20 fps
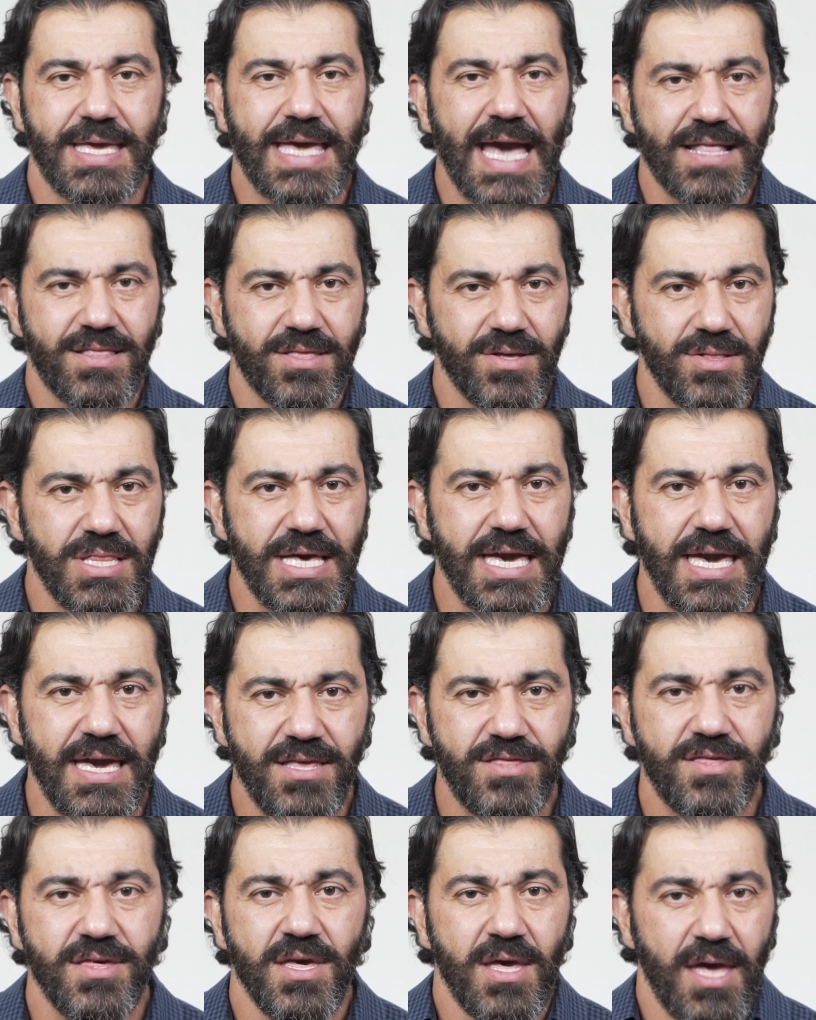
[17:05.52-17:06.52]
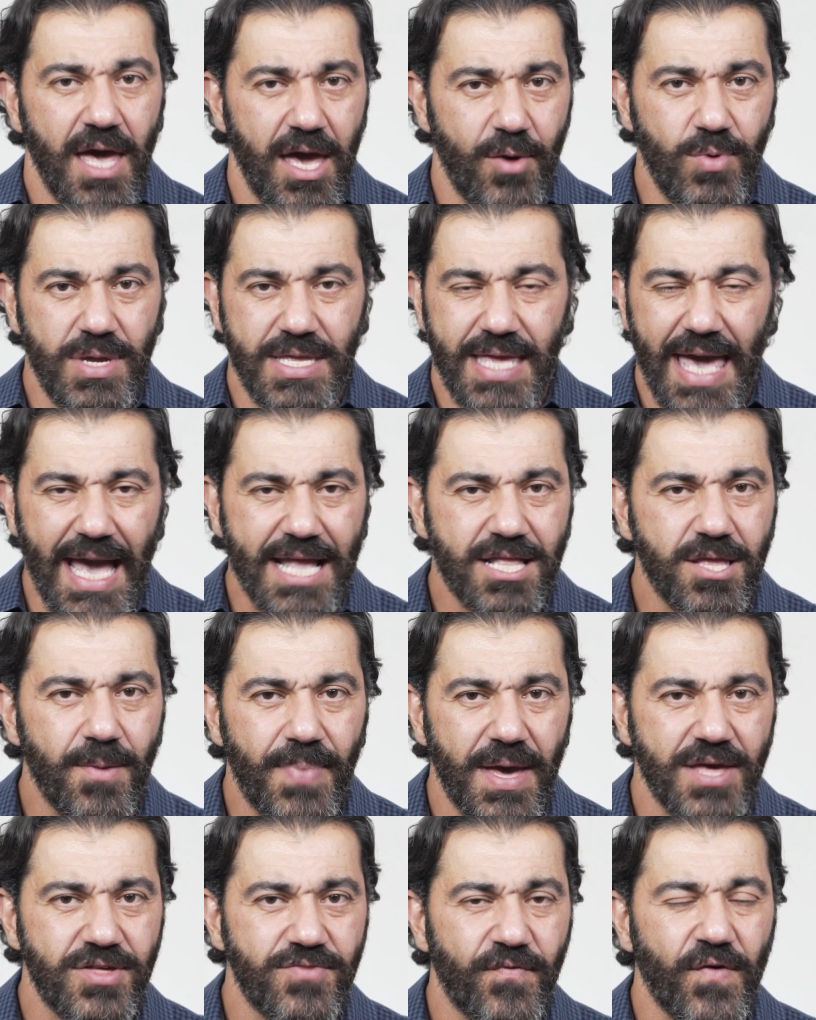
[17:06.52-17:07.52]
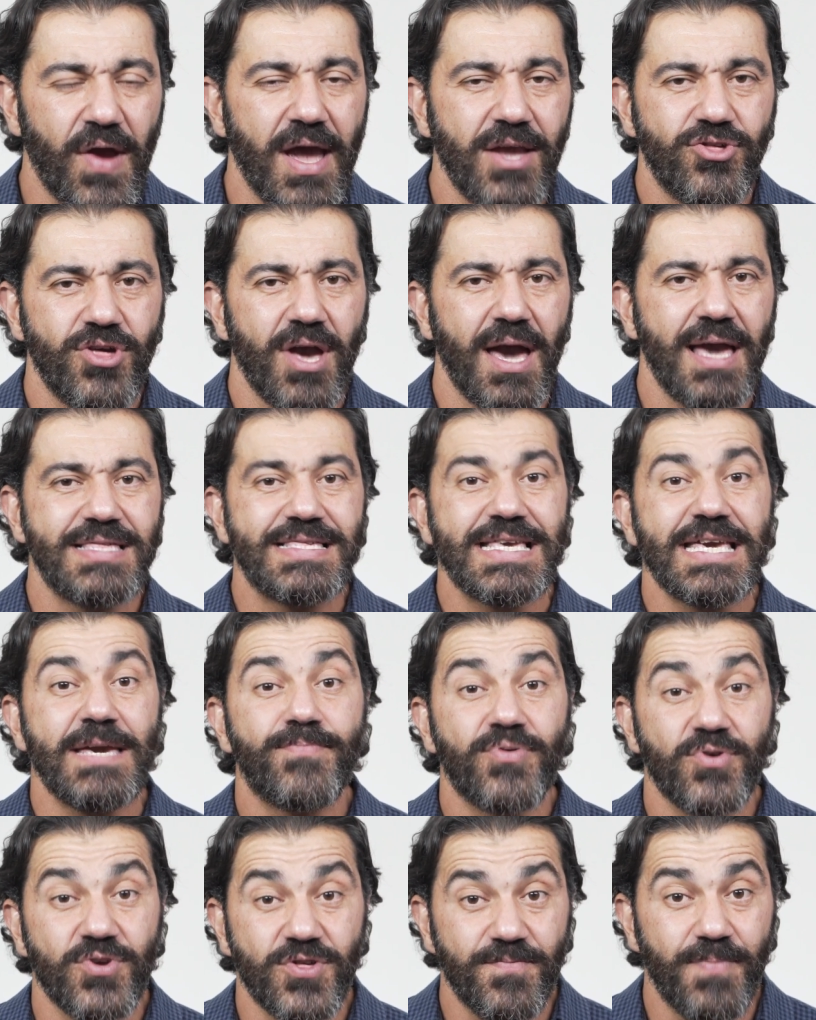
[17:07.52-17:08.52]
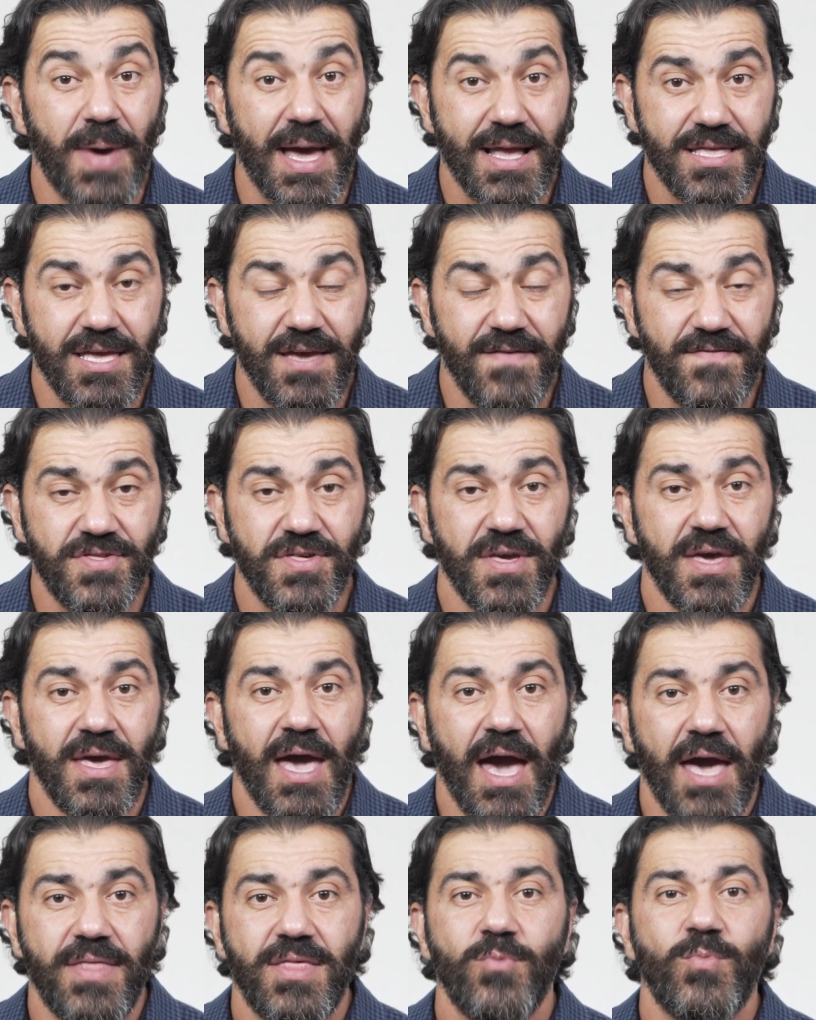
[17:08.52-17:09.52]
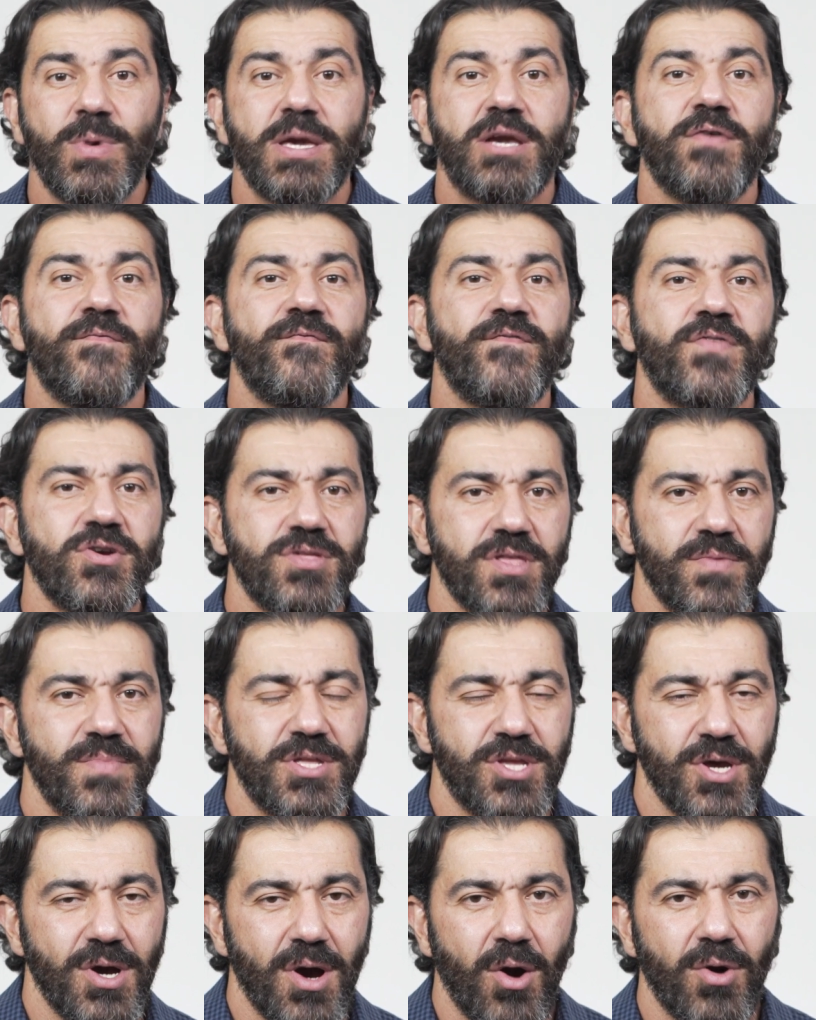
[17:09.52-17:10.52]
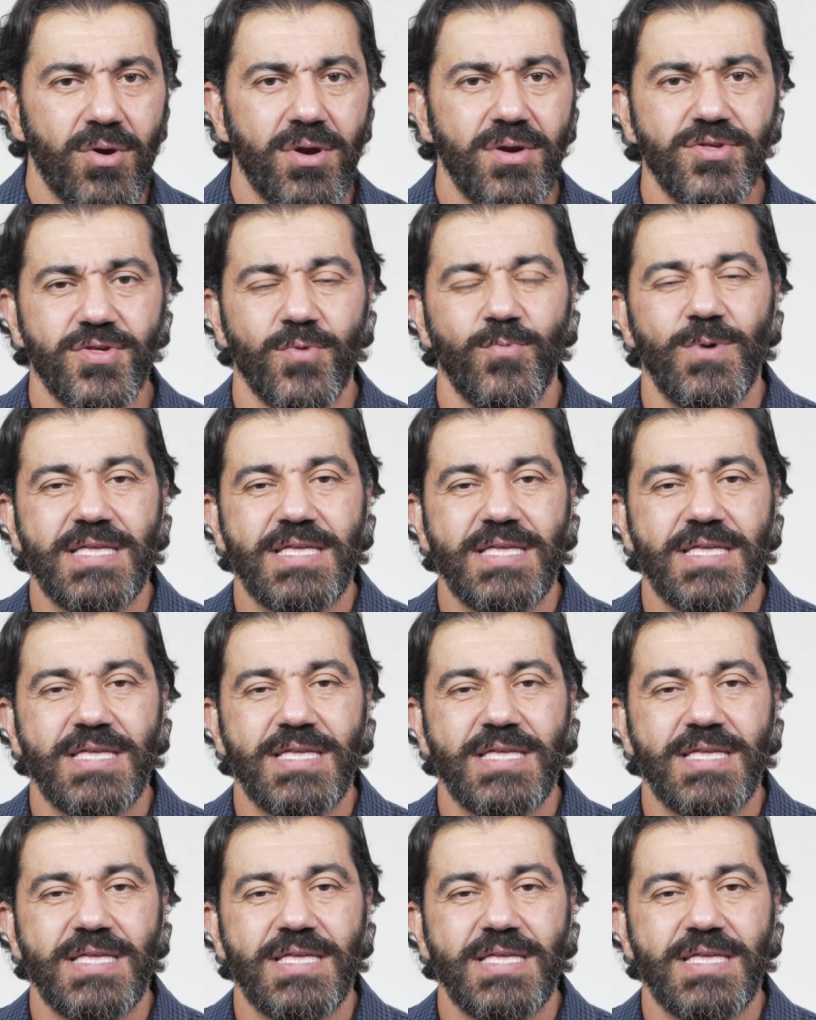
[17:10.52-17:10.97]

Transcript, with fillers: to get the leads, and we take the best franchisee perspectives and then we convert them into owners,